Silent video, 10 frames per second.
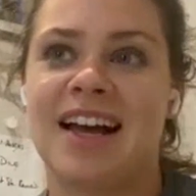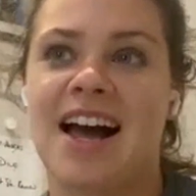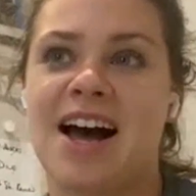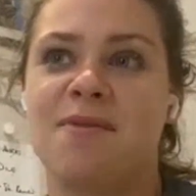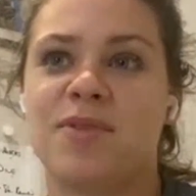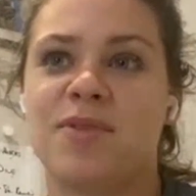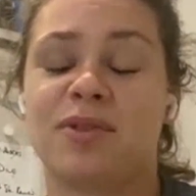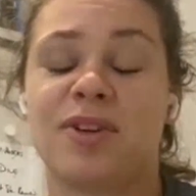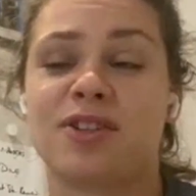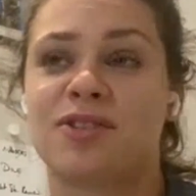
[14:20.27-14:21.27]

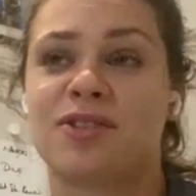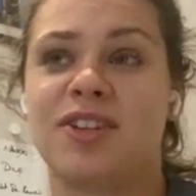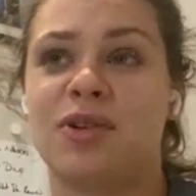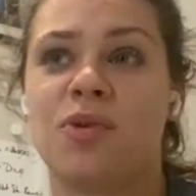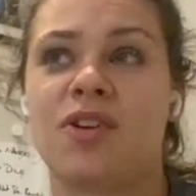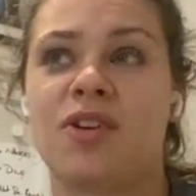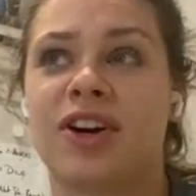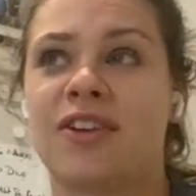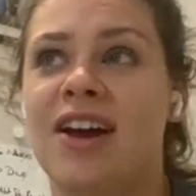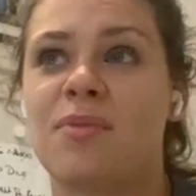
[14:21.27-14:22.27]
So I just
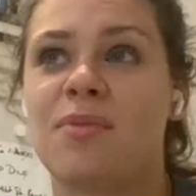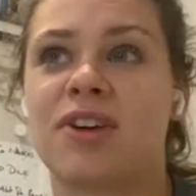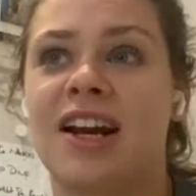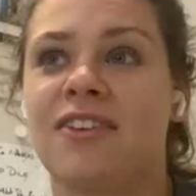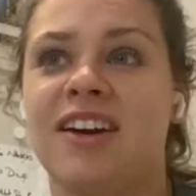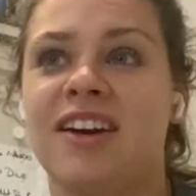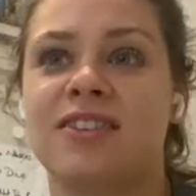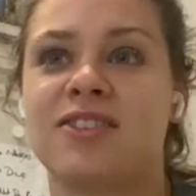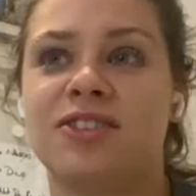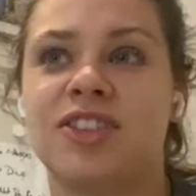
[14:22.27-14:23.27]
walking around, parading
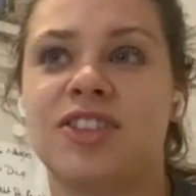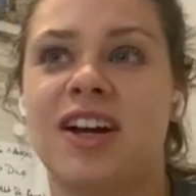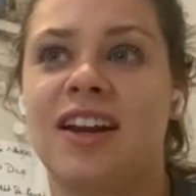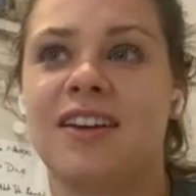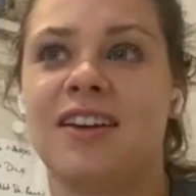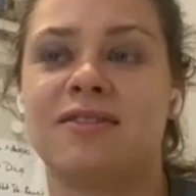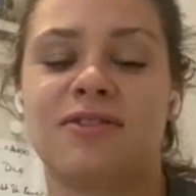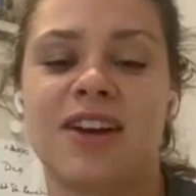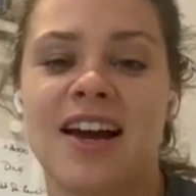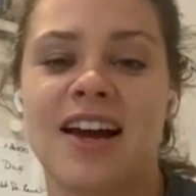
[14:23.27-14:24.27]
around, the sun shining,
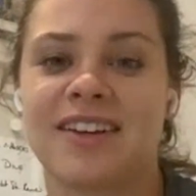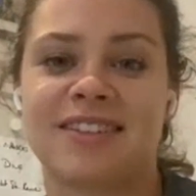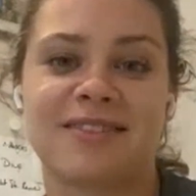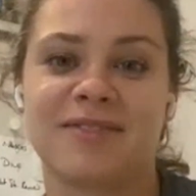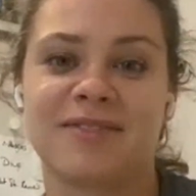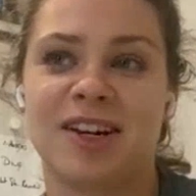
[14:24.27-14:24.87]
flags